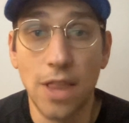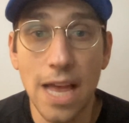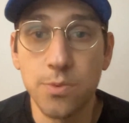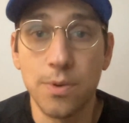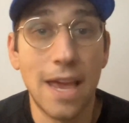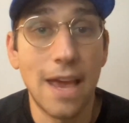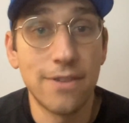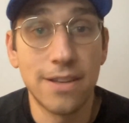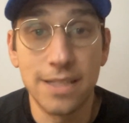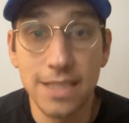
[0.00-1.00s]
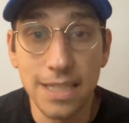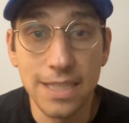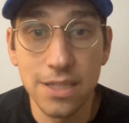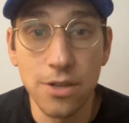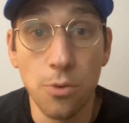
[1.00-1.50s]
last week having
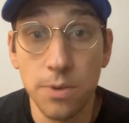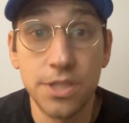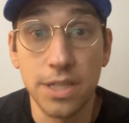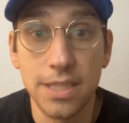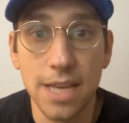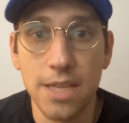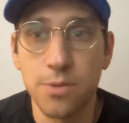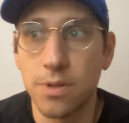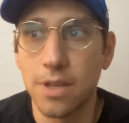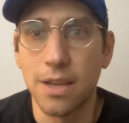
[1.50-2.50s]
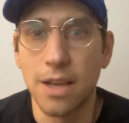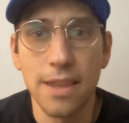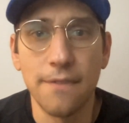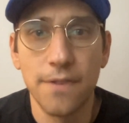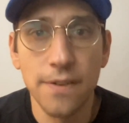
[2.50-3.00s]
so much success with, like, I
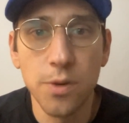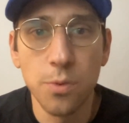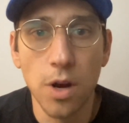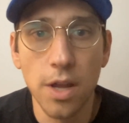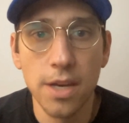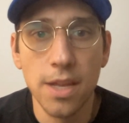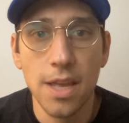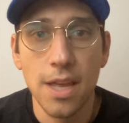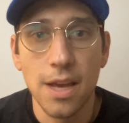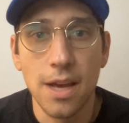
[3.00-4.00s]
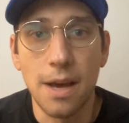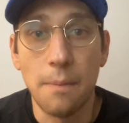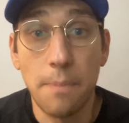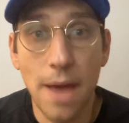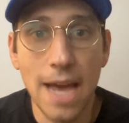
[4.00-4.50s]
think 51
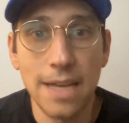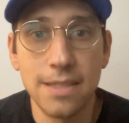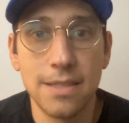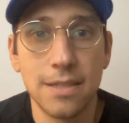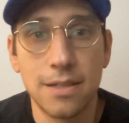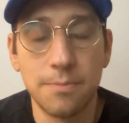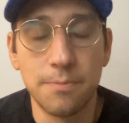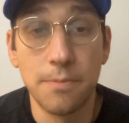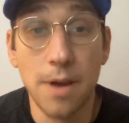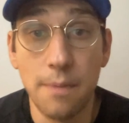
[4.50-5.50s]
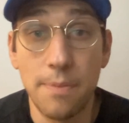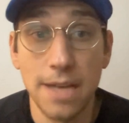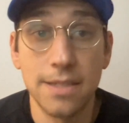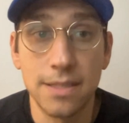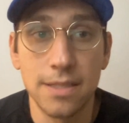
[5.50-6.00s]
passes
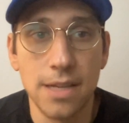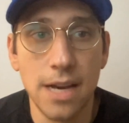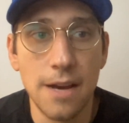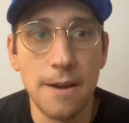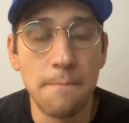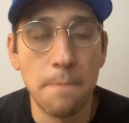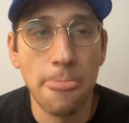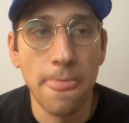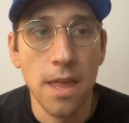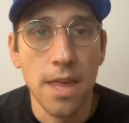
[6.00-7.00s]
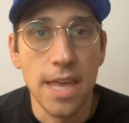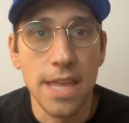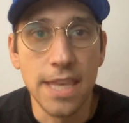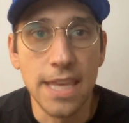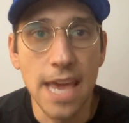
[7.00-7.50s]

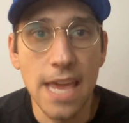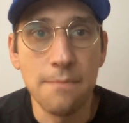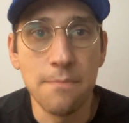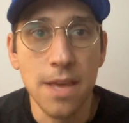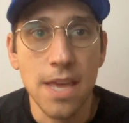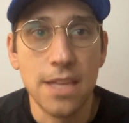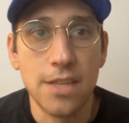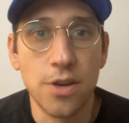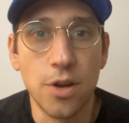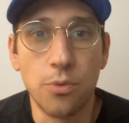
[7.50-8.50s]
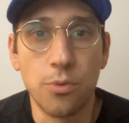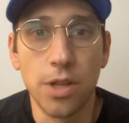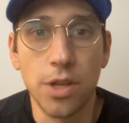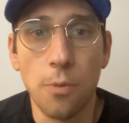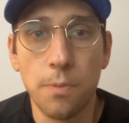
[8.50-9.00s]
in the game to
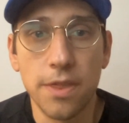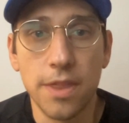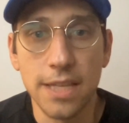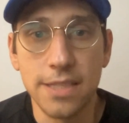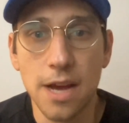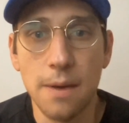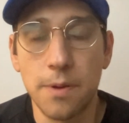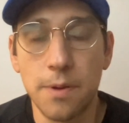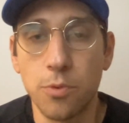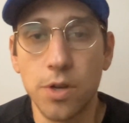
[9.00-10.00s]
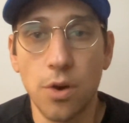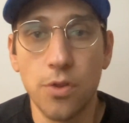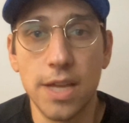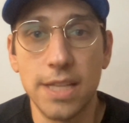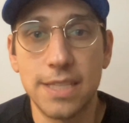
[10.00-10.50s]
really open things up. And we know
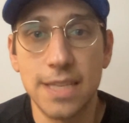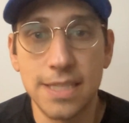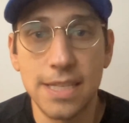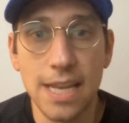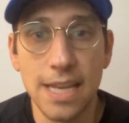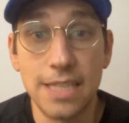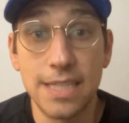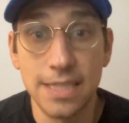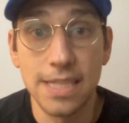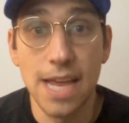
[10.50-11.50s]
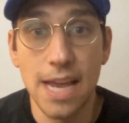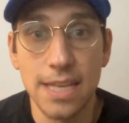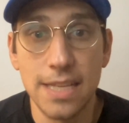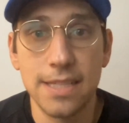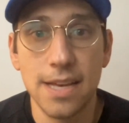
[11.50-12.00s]
that
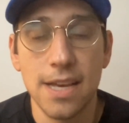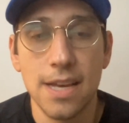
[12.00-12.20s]
Cincinnati's